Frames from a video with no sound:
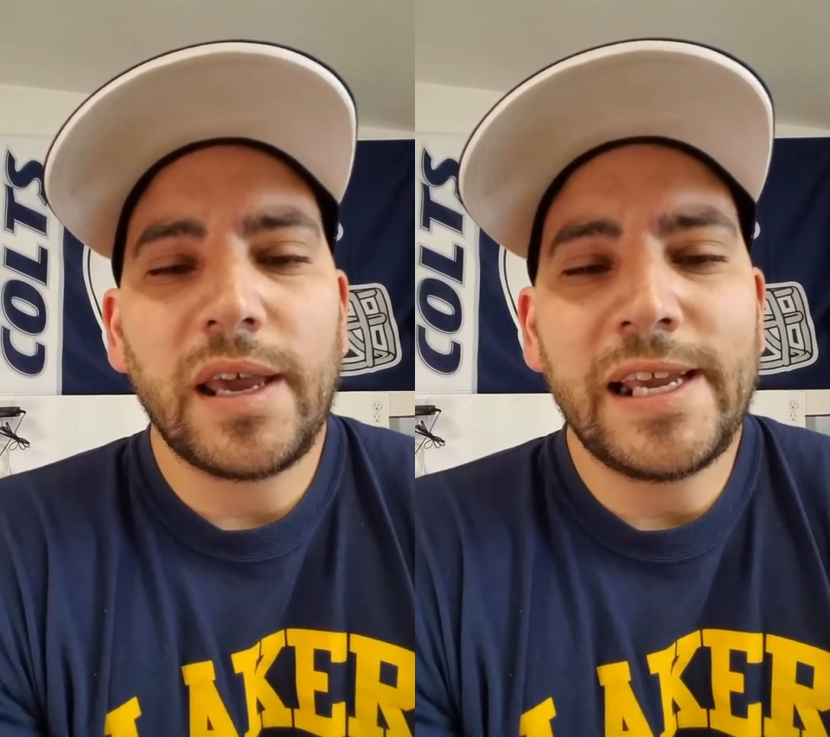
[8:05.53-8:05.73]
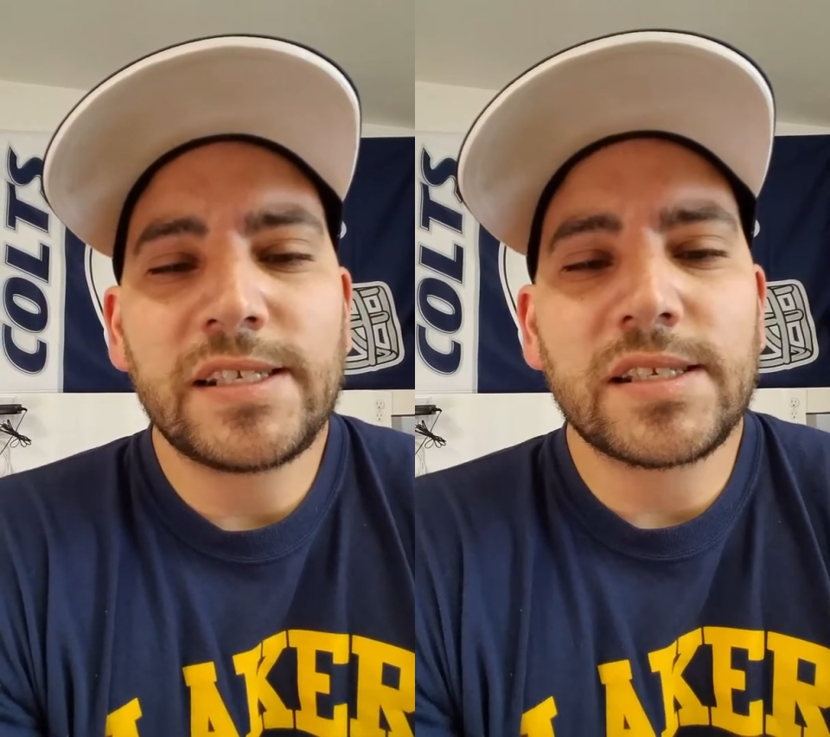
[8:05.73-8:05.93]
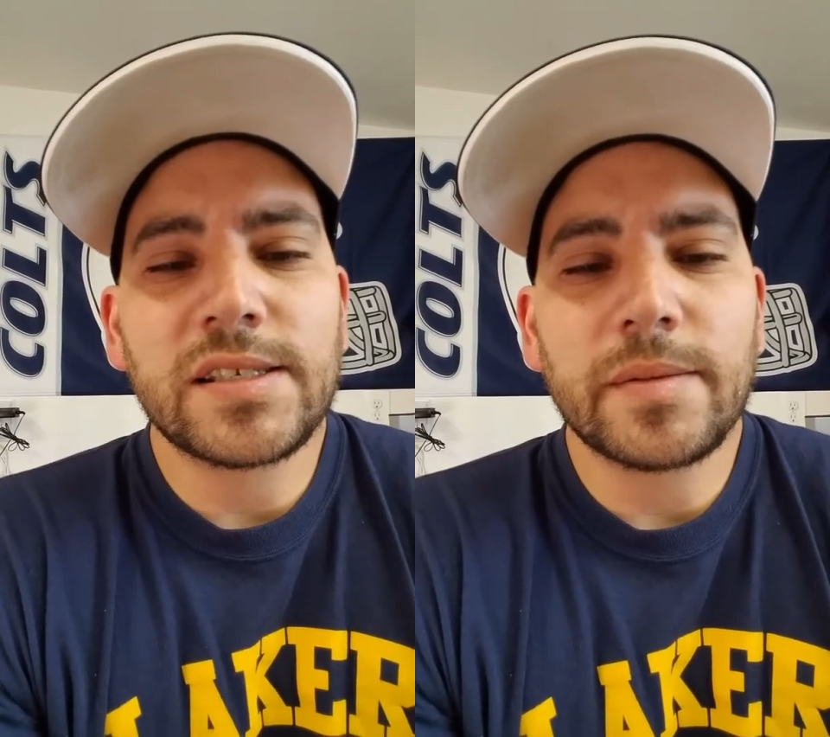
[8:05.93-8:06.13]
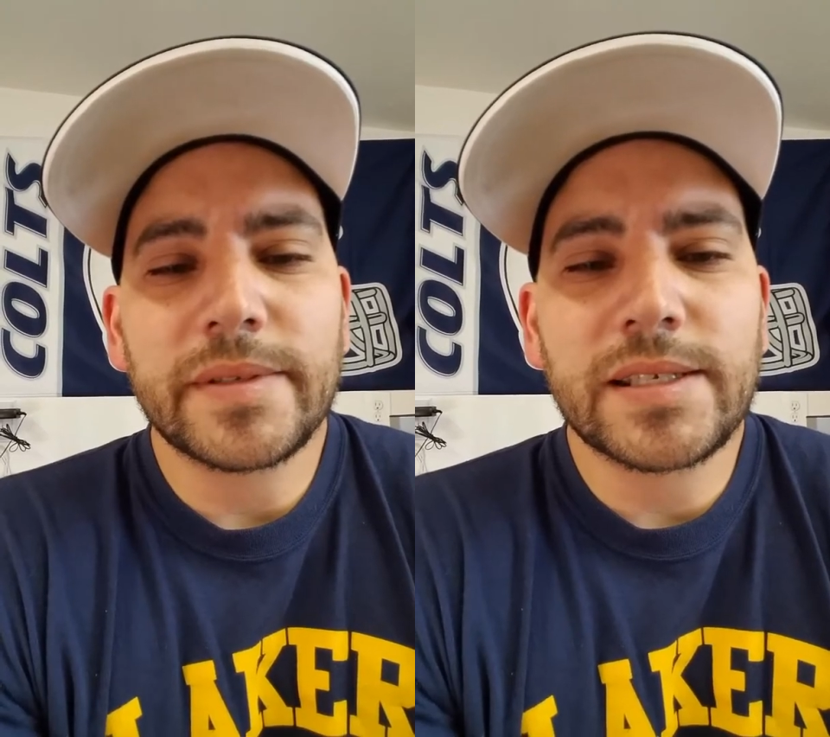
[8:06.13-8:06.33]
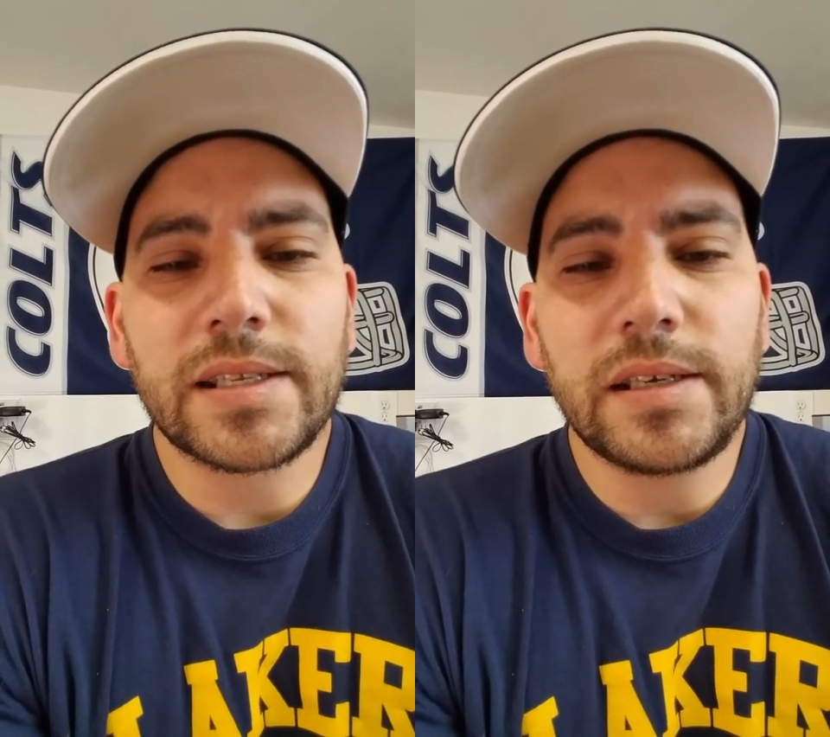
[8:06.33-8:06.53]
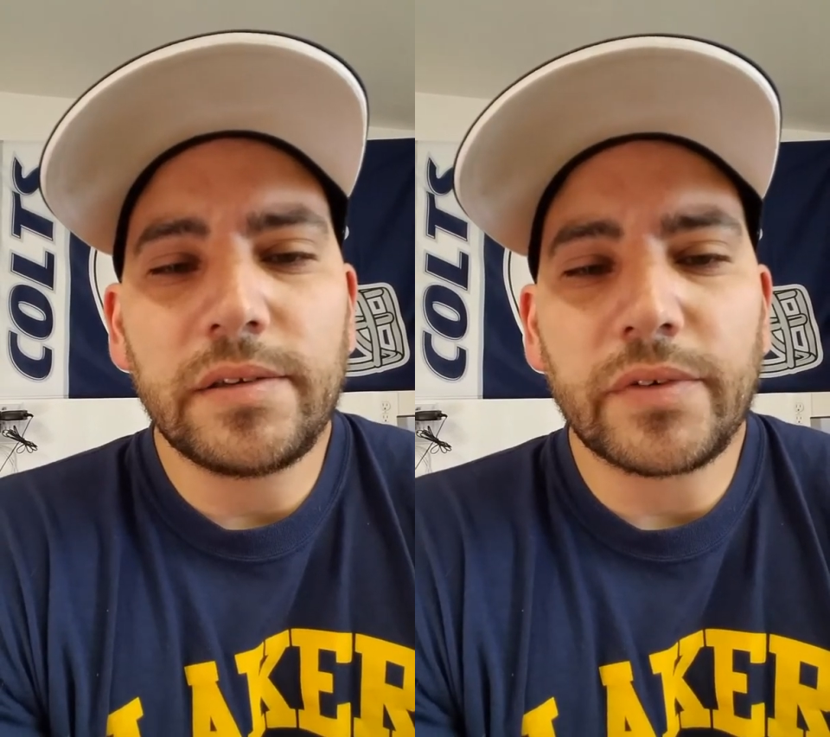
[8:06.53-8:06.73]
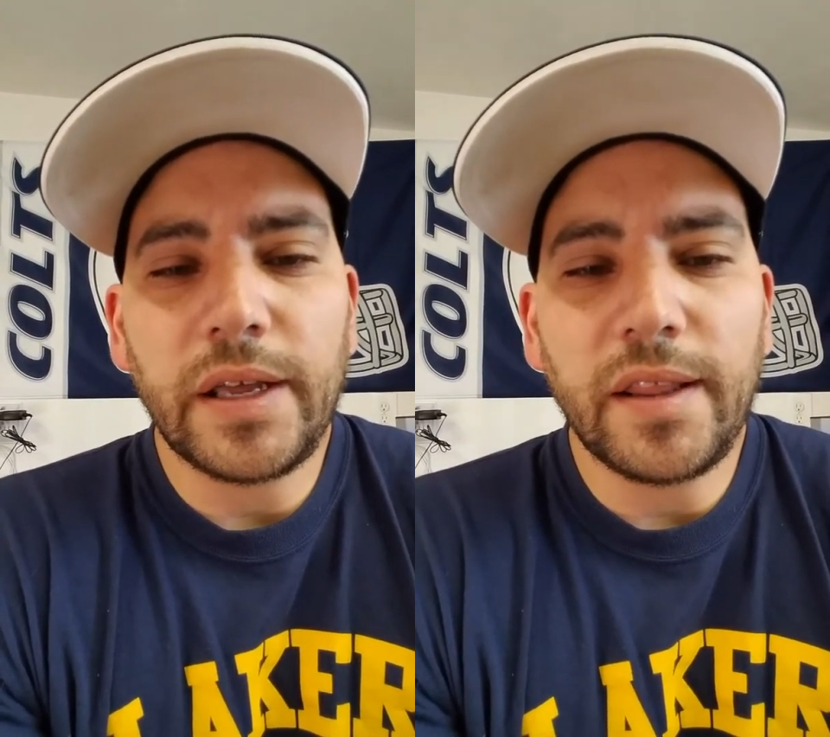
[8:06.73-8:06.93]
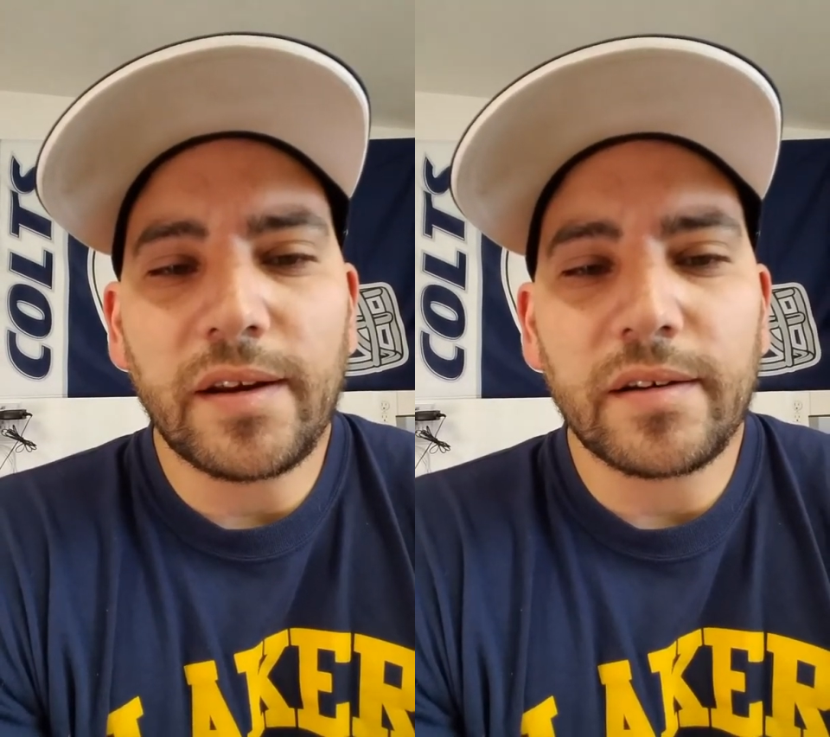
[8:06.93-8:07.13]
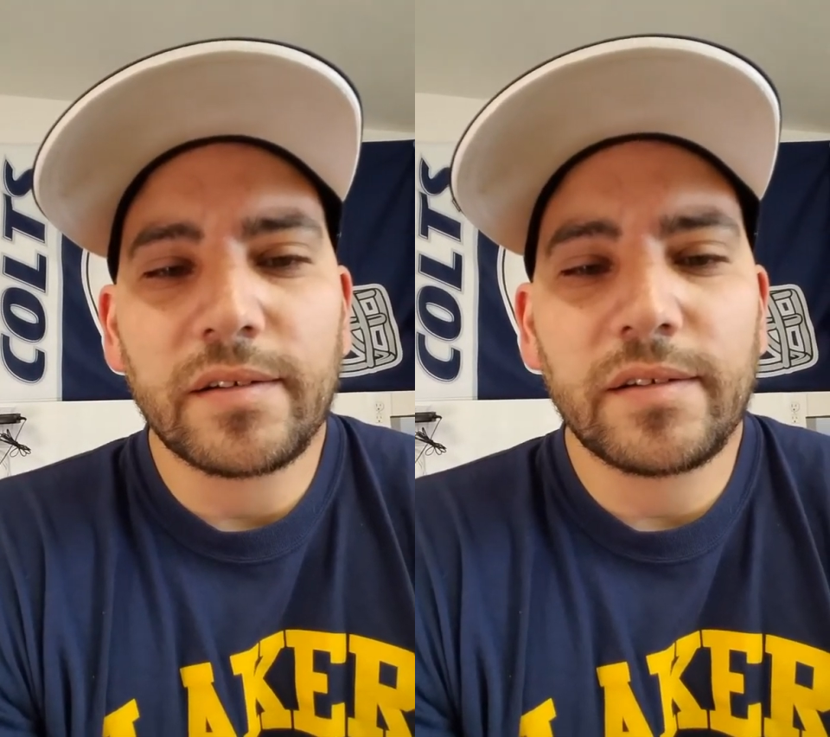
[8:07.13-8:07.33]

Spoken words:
aces up the sleeve right there.